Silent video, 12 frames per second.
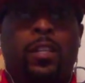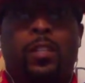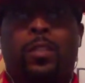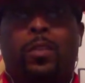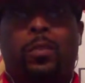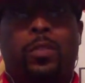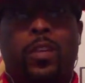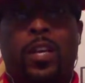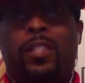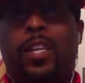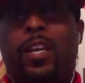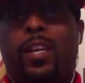Dude was
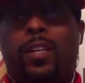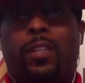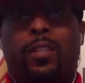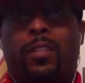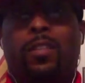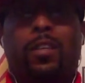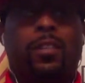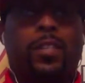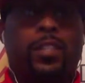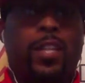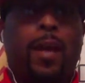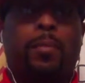trying to take it, you know, he
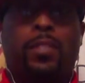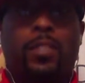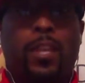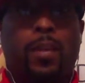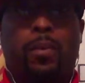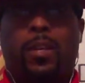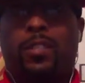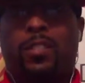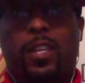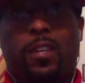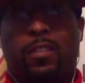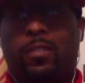slapped his camera, he
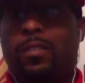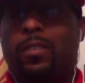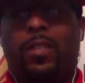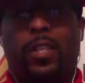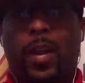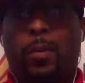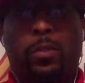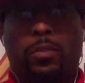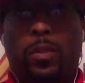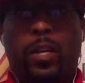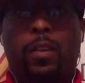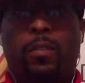settled, that was
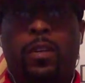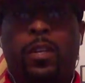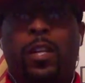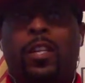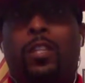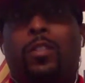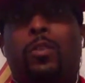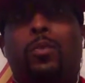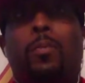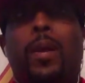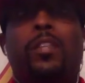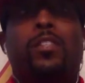whatever. The two
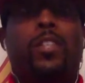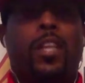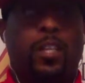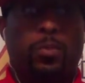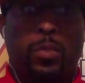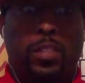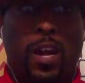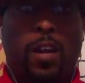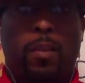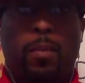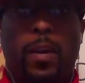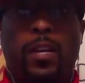major things we're
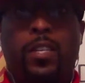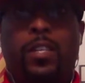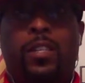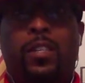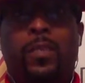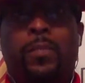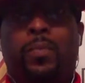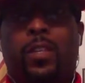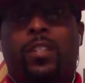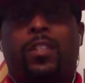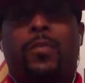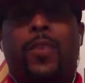talking about here
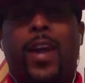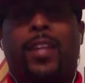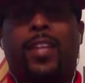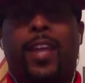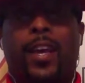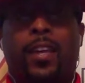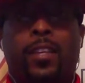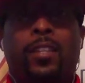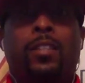is the fact that,